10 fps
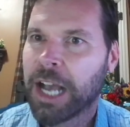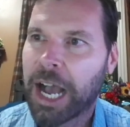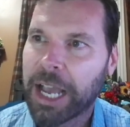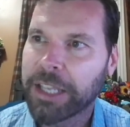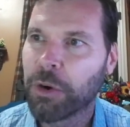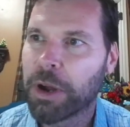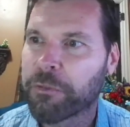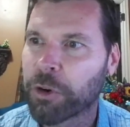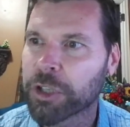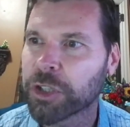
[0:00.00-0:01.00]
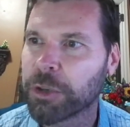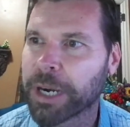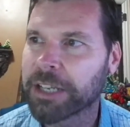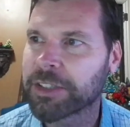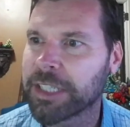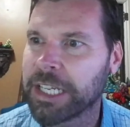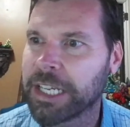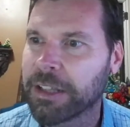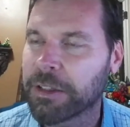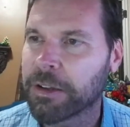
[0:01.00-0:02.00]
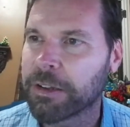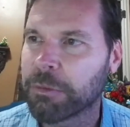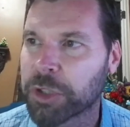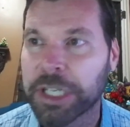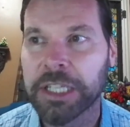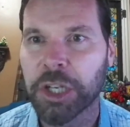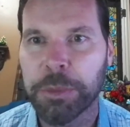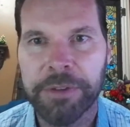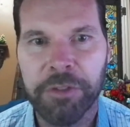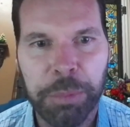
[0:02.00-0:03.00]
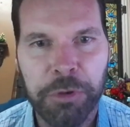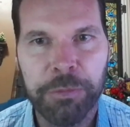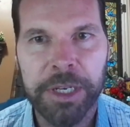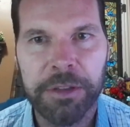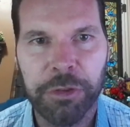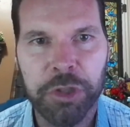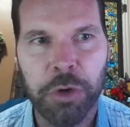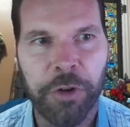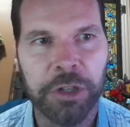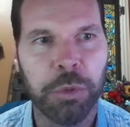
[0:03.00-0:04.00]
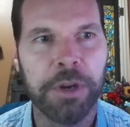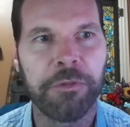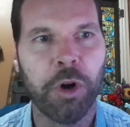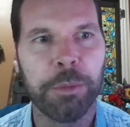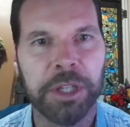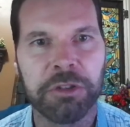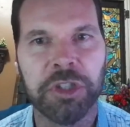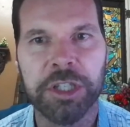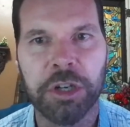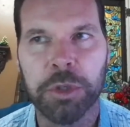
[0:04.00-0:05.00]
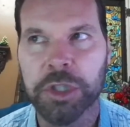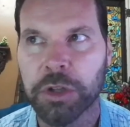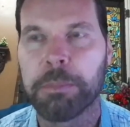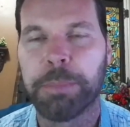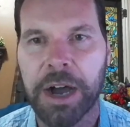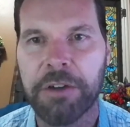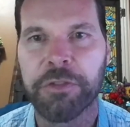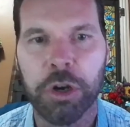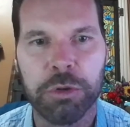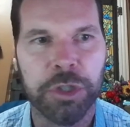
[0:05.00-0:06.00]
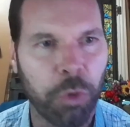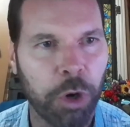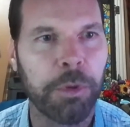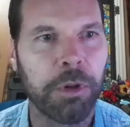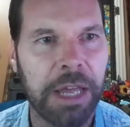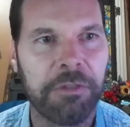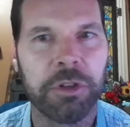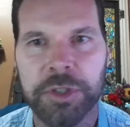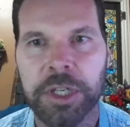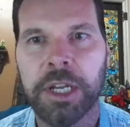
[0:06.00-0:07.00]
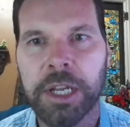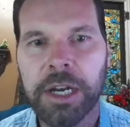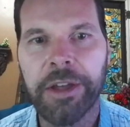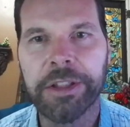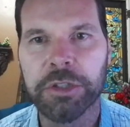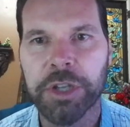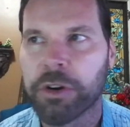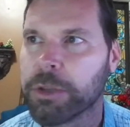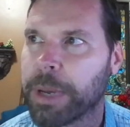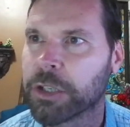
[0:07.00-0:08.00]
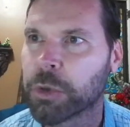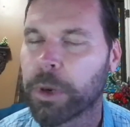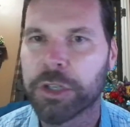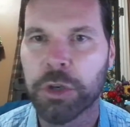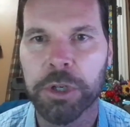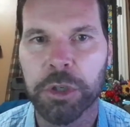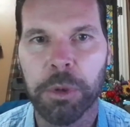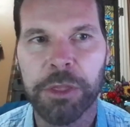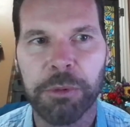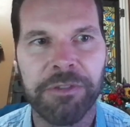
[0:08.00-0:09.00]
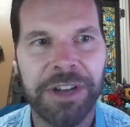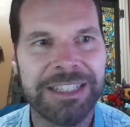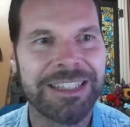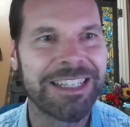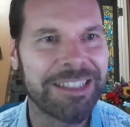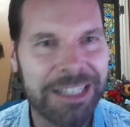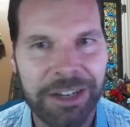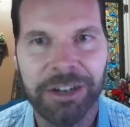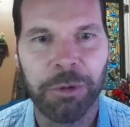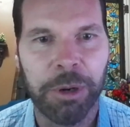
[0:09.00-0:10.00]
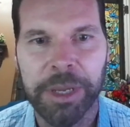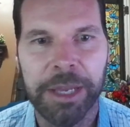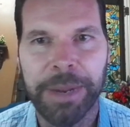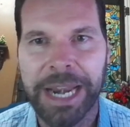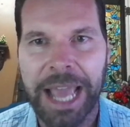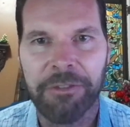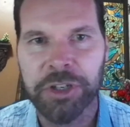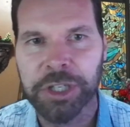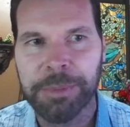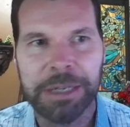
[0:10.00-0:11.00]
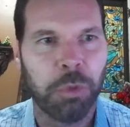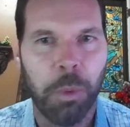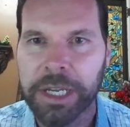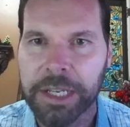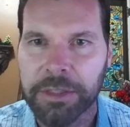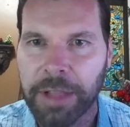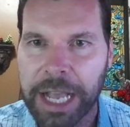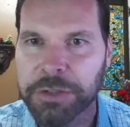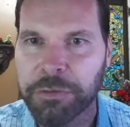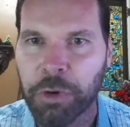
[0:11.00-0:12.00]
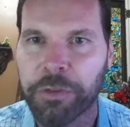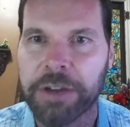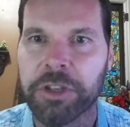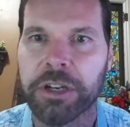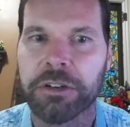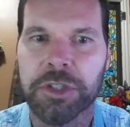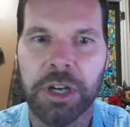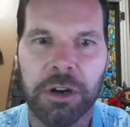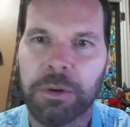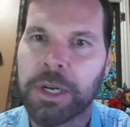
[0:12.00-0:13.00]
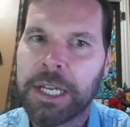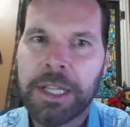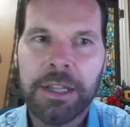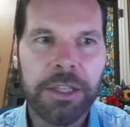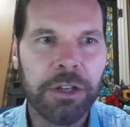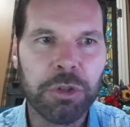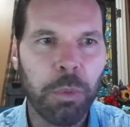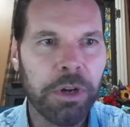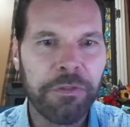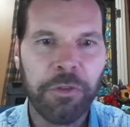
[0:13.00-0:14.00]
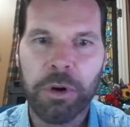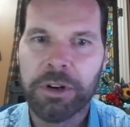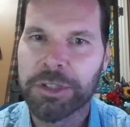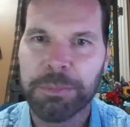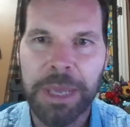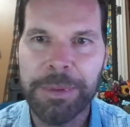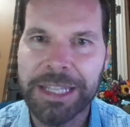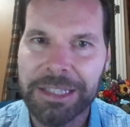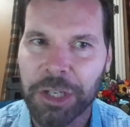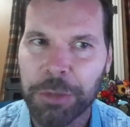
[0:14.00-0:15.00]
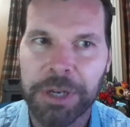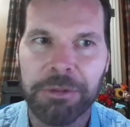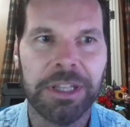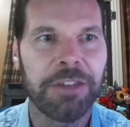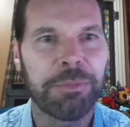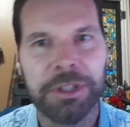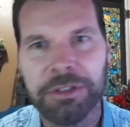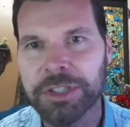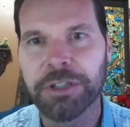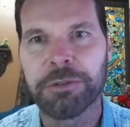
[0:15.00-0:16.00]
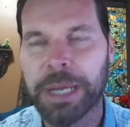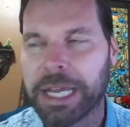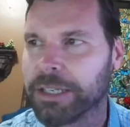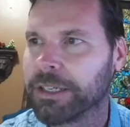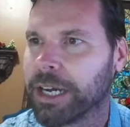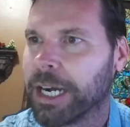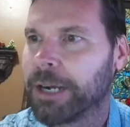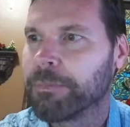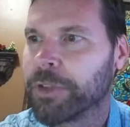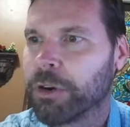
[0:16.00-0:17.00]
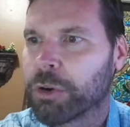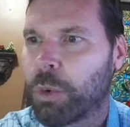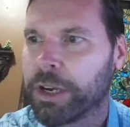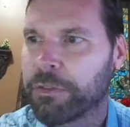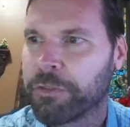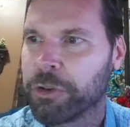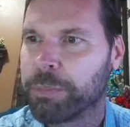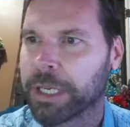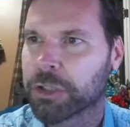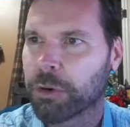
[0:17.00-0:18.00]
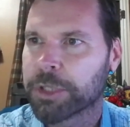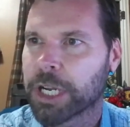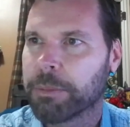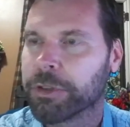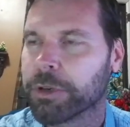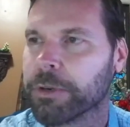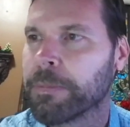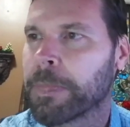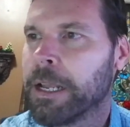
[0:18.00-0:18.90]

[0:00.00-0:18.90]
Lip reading: Unfortunately, we're seeing a little bit of an improvement so far in 24, but we're still above those normal levels. I think there's already been 22 or 23 events this year where we had been averaging about 20 in the last 4 or 5 years. So, 24 is maybe a little bit of relief, but there's still been, quite a few big storms coming through.